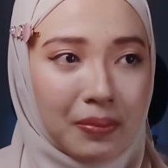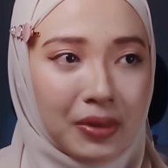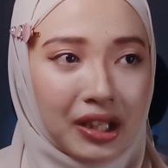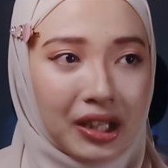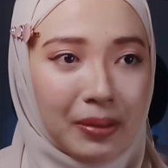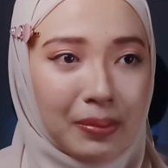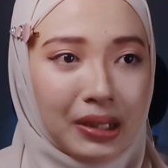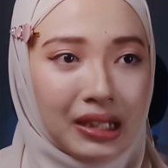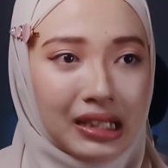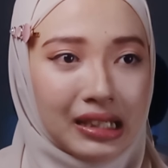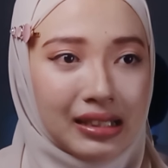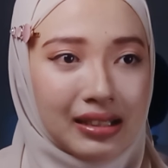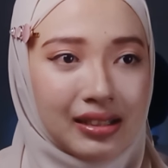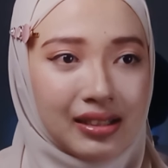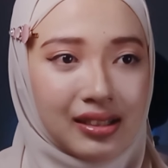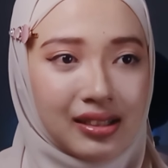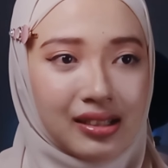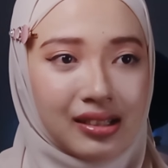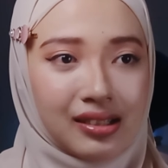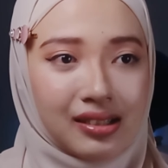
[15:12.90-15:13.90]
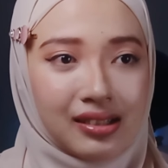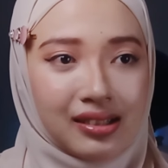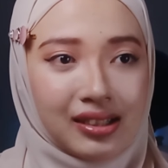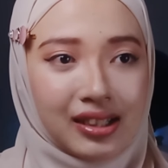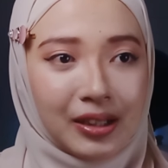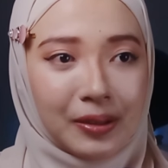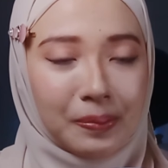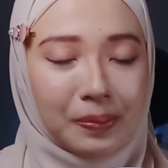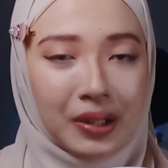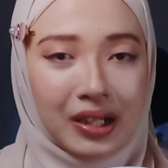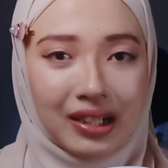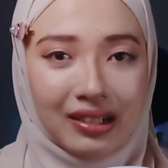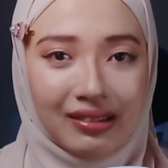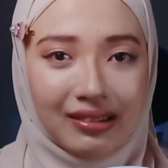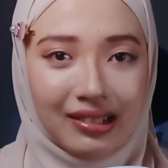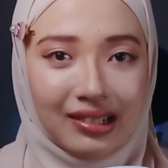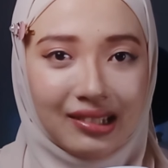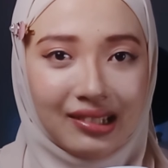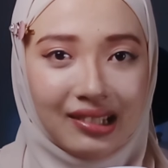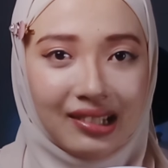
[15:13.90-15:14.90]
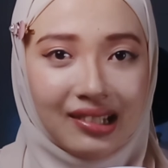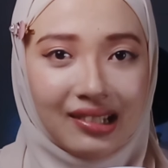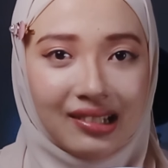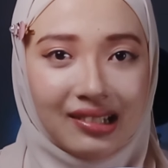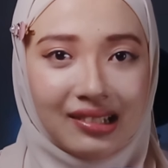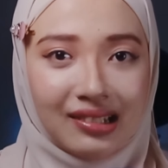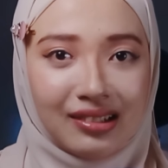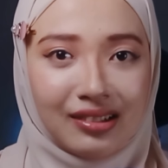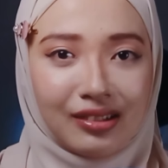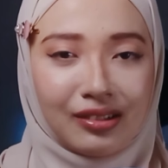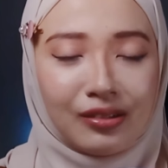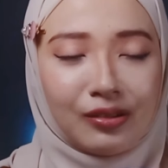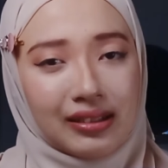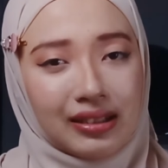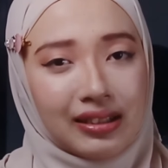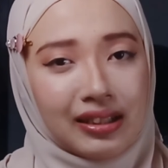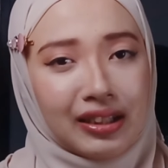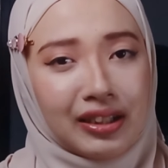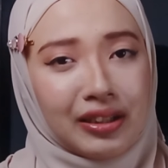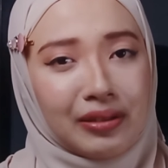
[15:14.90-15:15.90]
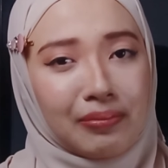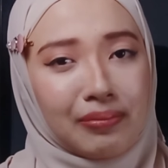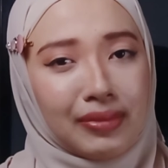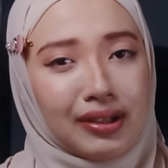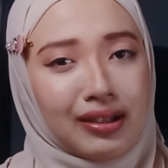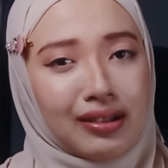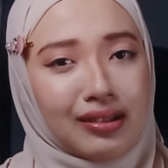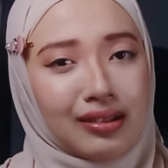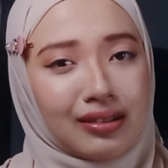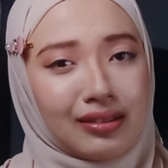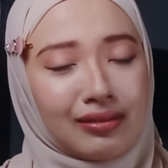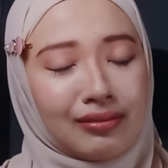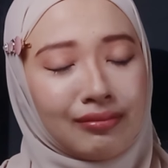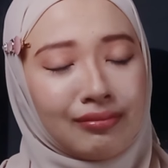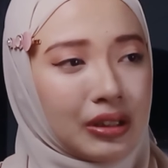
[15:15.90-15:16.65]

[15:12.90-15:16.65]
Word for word: bagaimana partinya Himmel.